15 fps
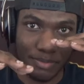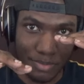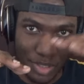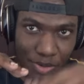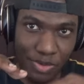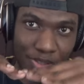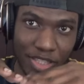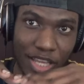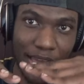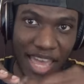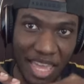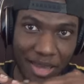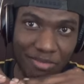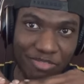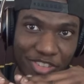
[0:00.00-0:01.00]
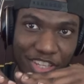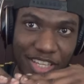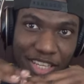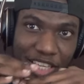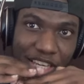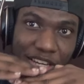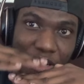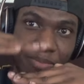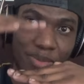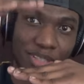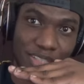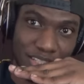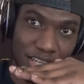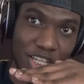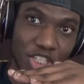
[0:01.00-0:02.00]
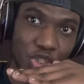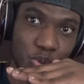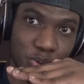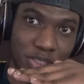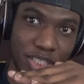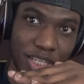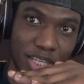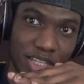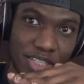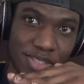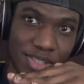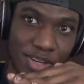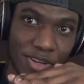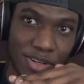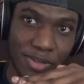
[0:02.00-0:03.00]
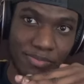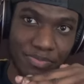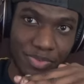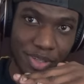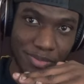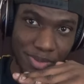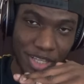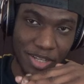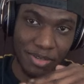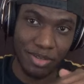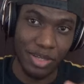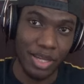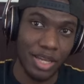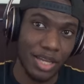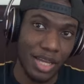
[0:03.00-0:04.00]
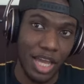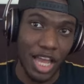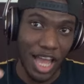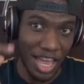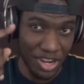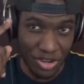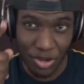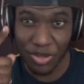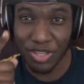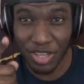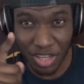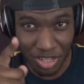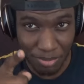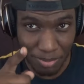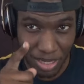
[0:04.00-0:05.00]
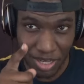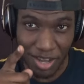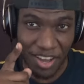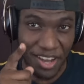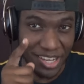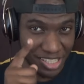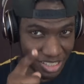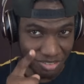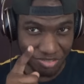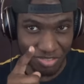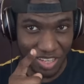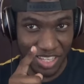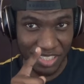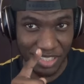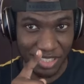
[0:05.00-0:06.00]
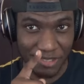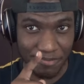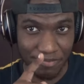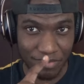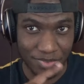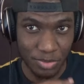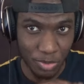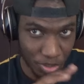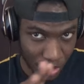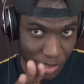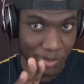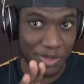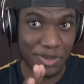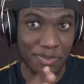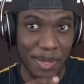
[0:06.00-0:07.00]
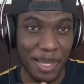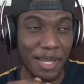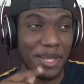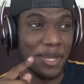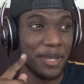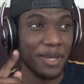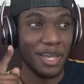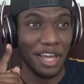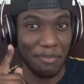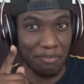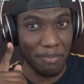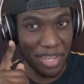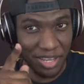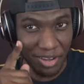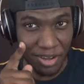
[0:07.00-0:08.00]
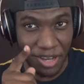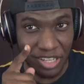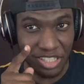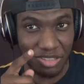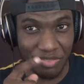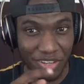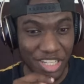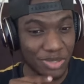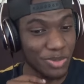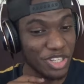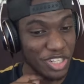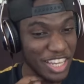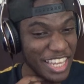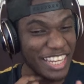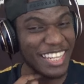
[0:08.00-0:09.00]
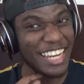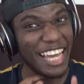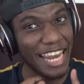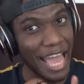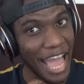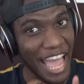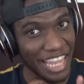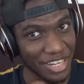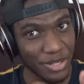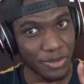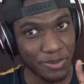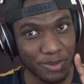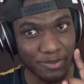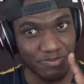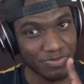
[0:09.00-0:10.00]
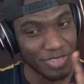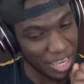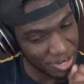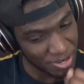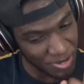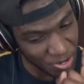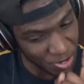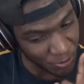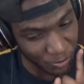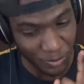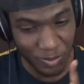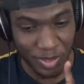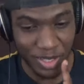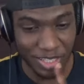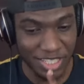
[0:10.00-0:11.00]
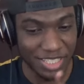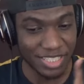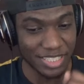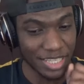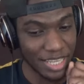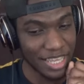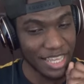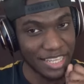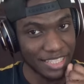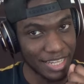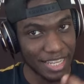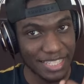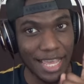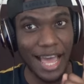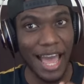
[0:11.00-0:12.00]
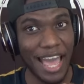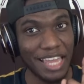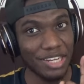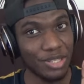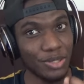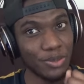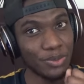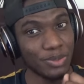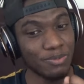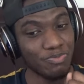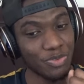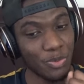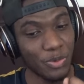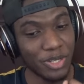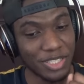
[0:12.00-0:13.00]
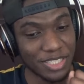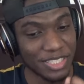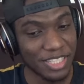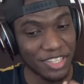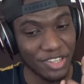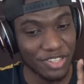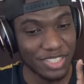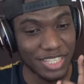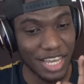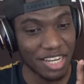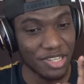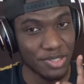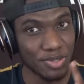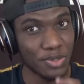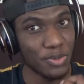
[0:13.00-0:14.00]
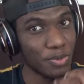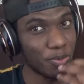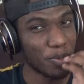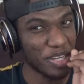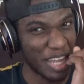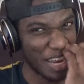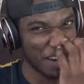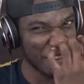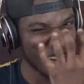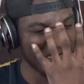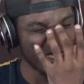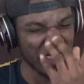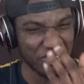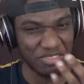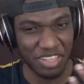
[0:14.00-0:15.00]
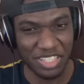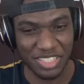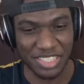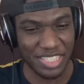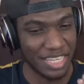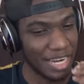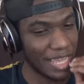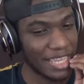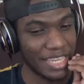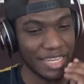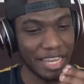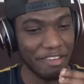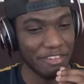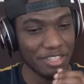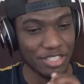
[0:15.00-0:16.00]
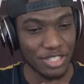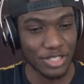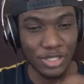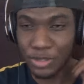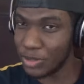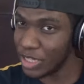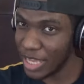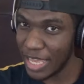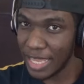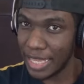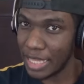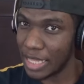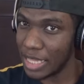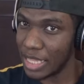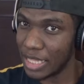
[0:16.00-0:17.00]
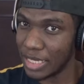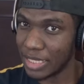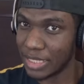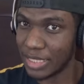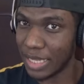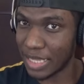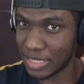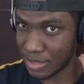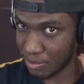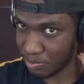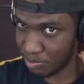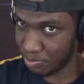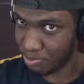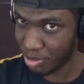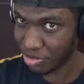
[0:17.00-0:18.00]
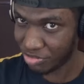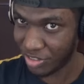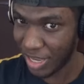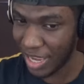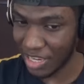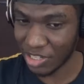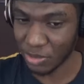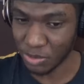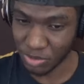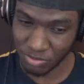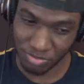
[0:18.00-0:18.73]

new the amv here but then you singing the song up there i know you're gonna make an ugly face with all respect make an ugly face when you hit that high note. I know, because that's a high note when singers gotta do that ugly face. And I can guarantee you, that's a perfect high note.